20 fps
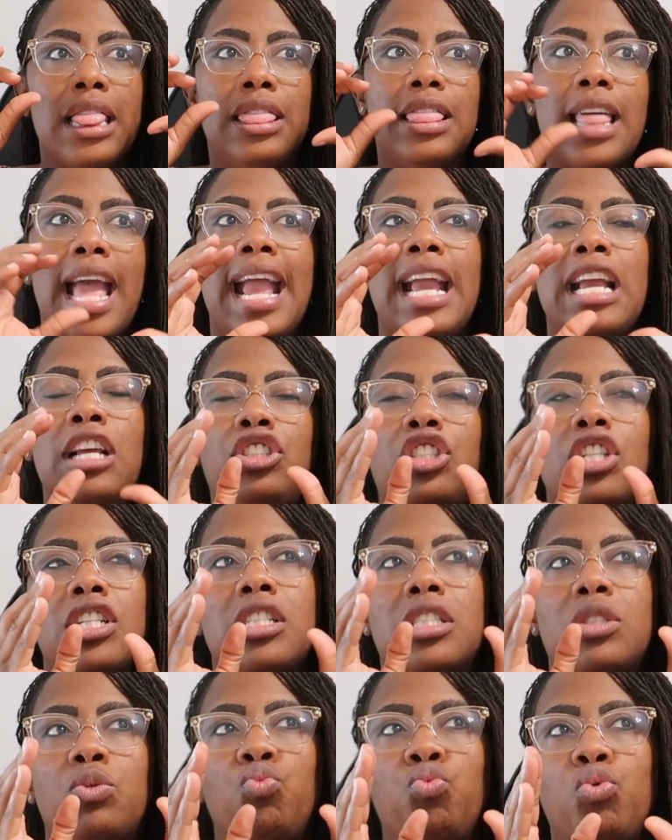they
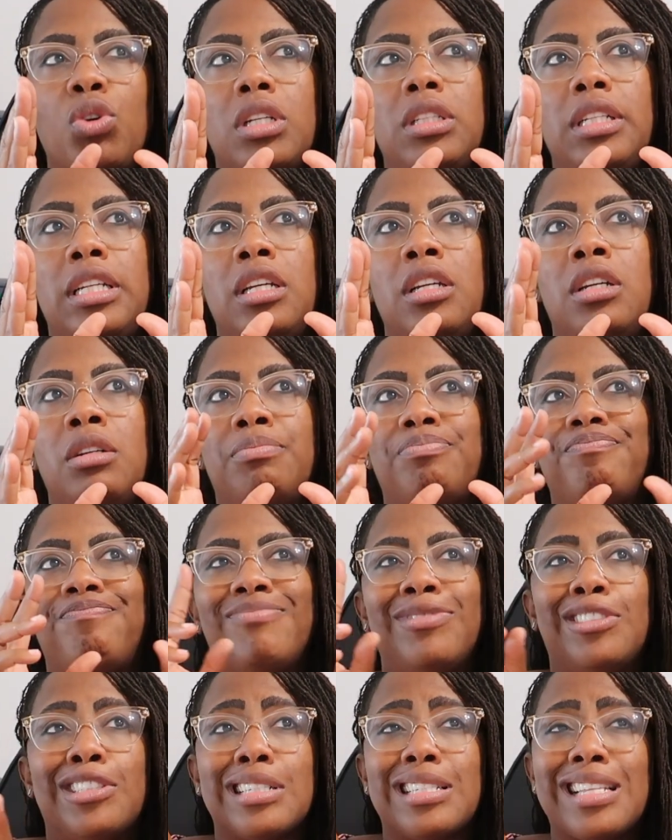just really
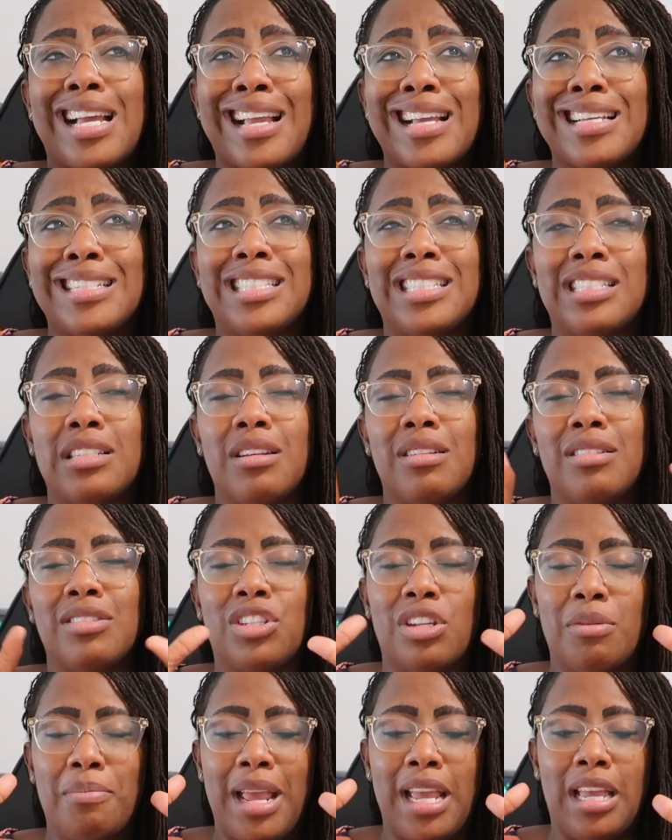just, I guess,
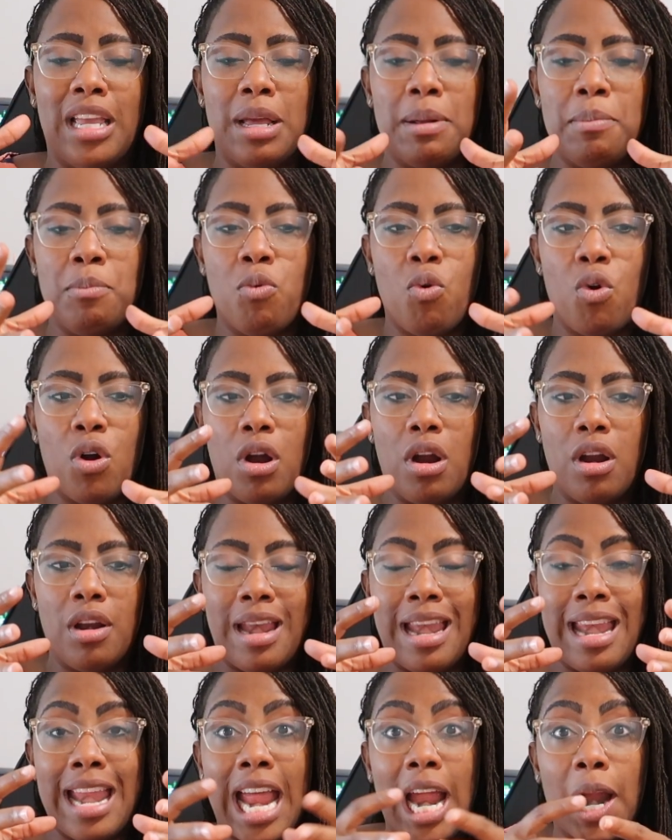to make it more
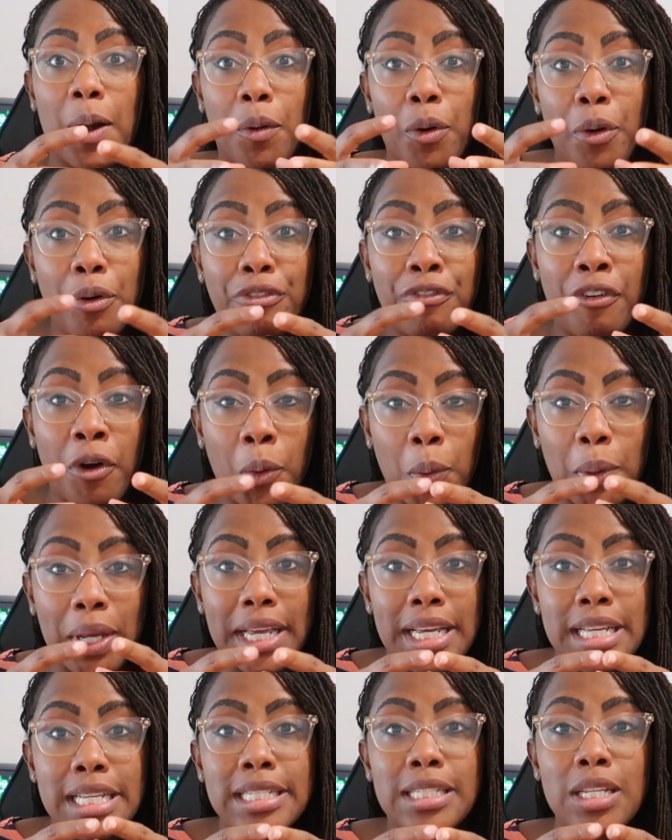narrow
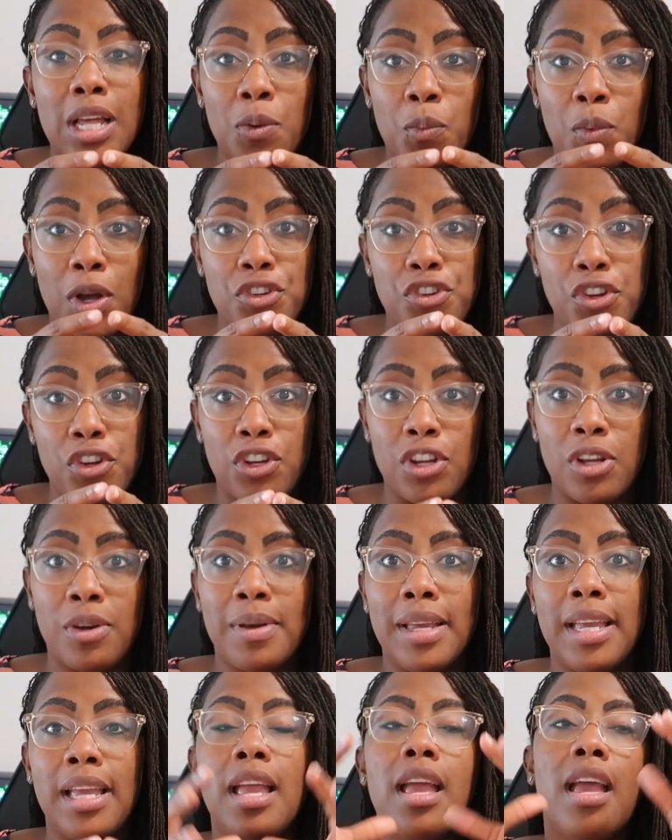focus and what you're
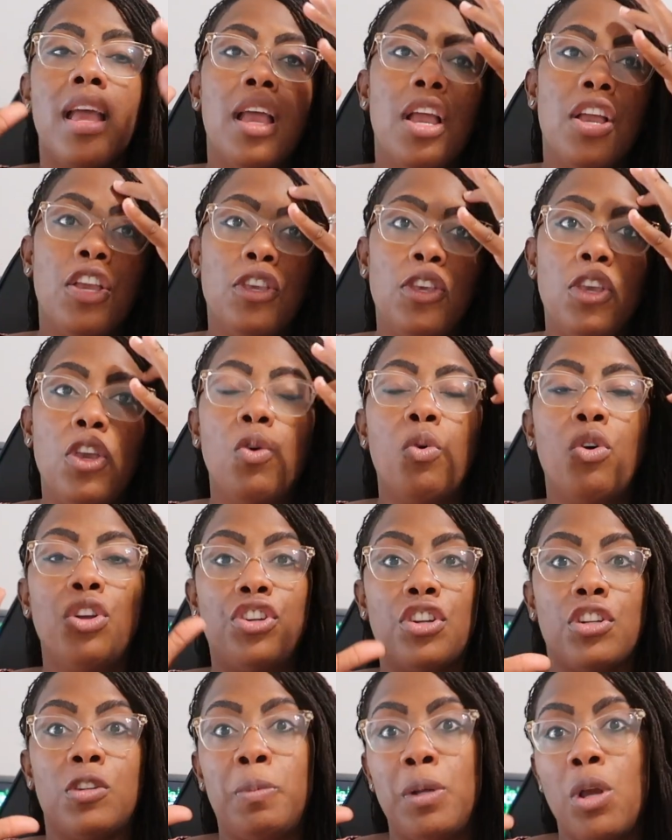doing, you would
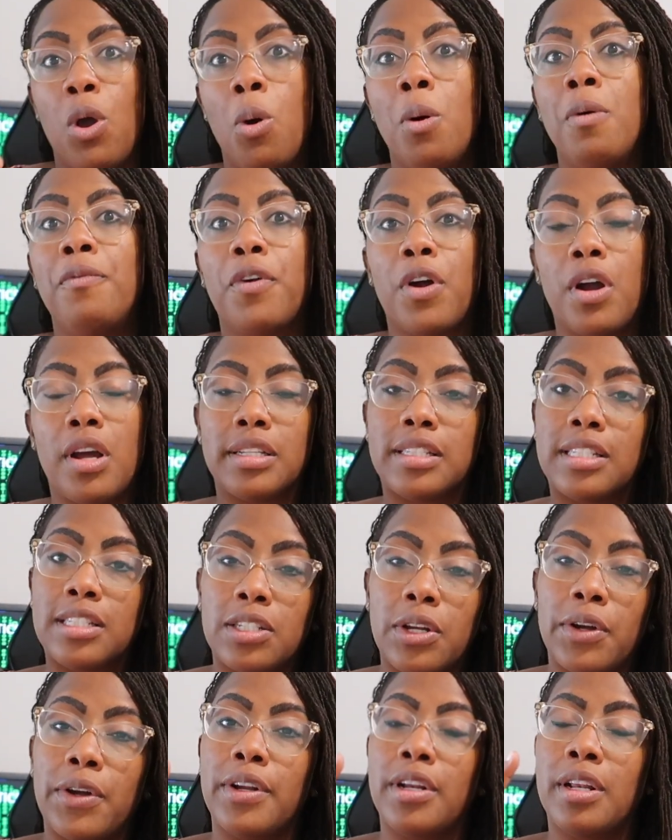just be over a
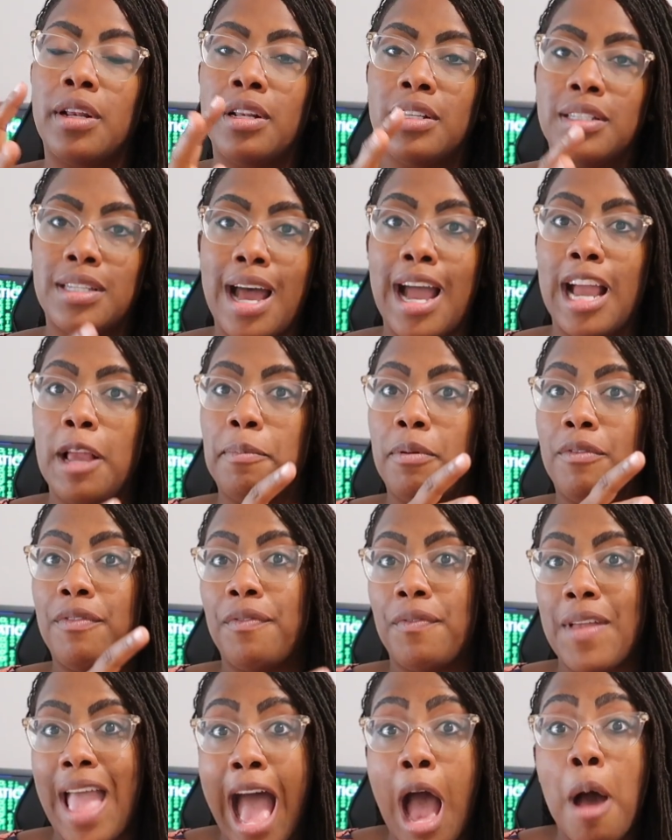certain type of
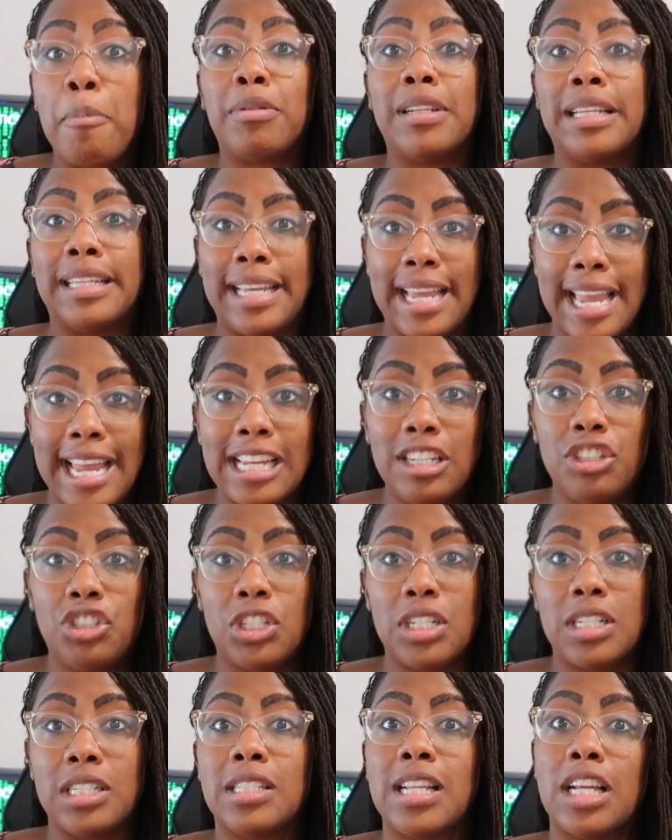
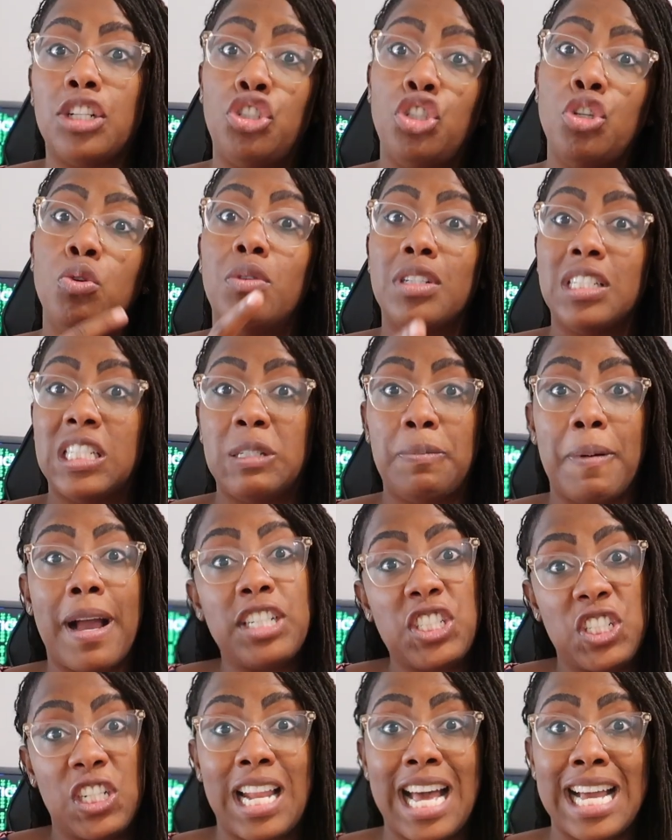applications that you would
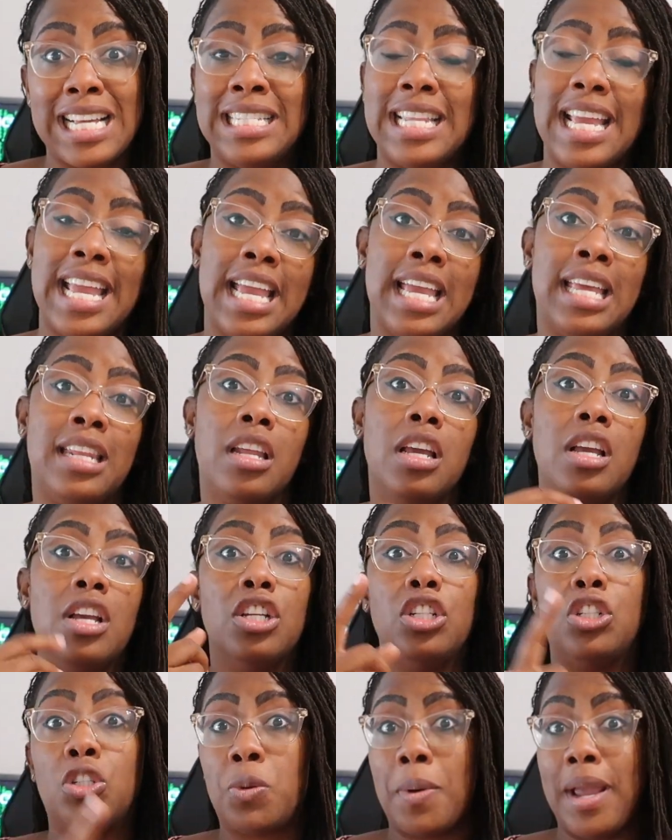specialize in,
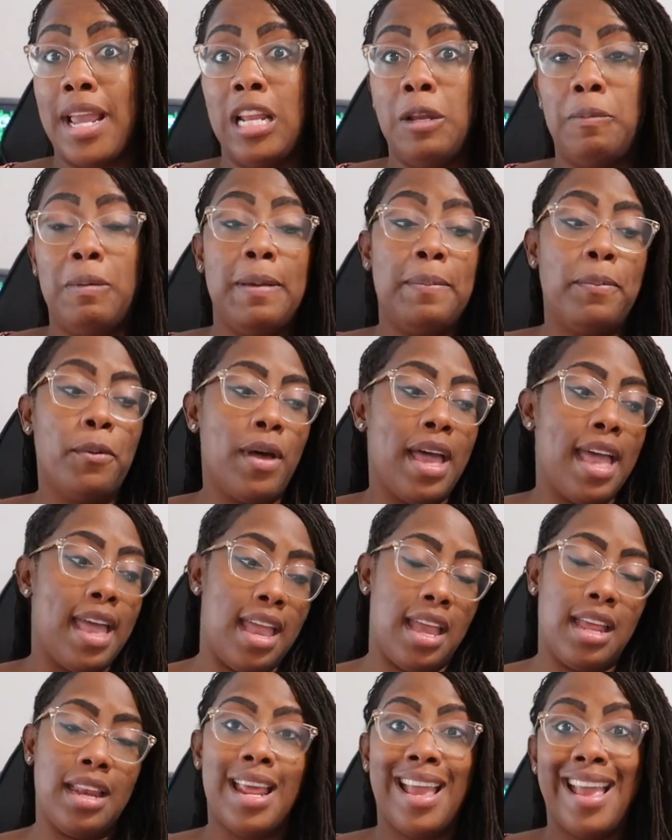train people
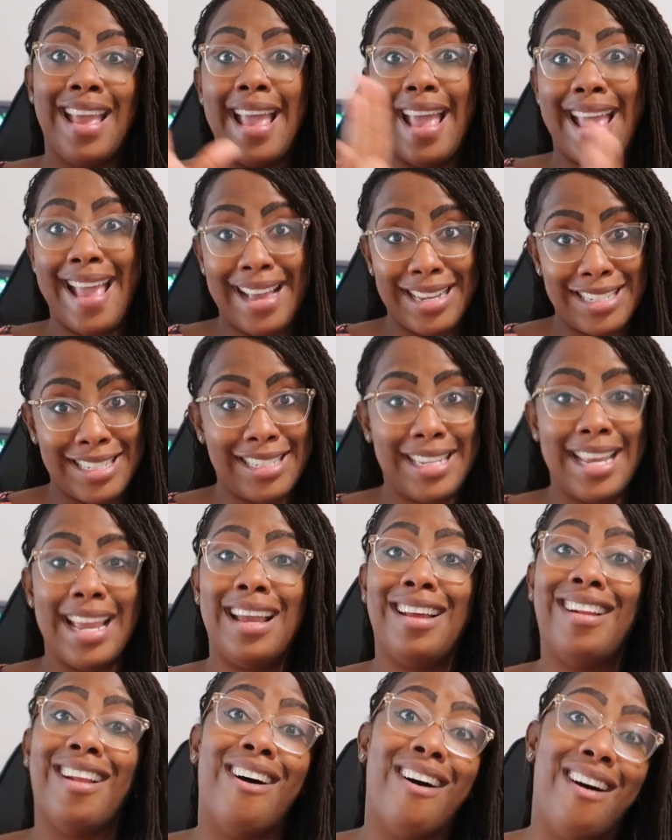in,
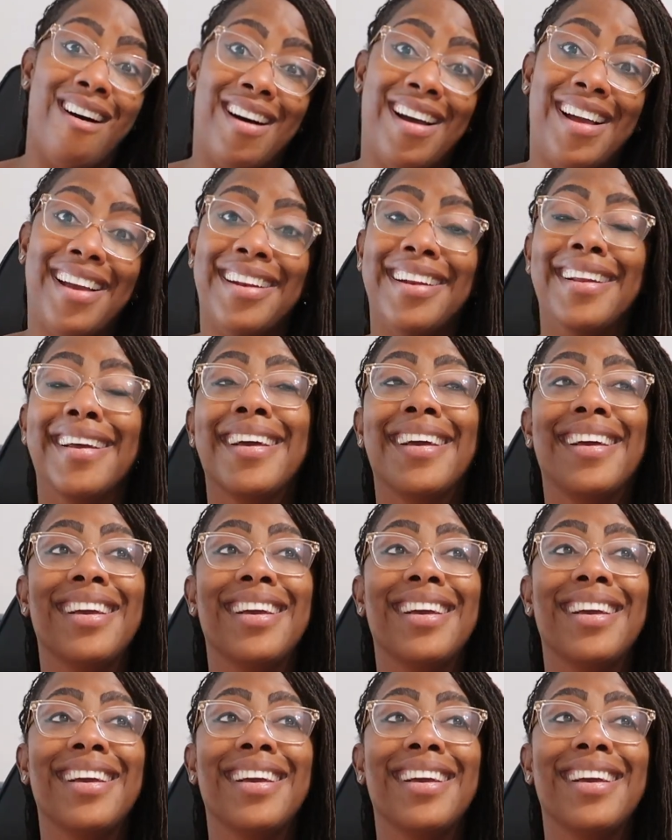educate on.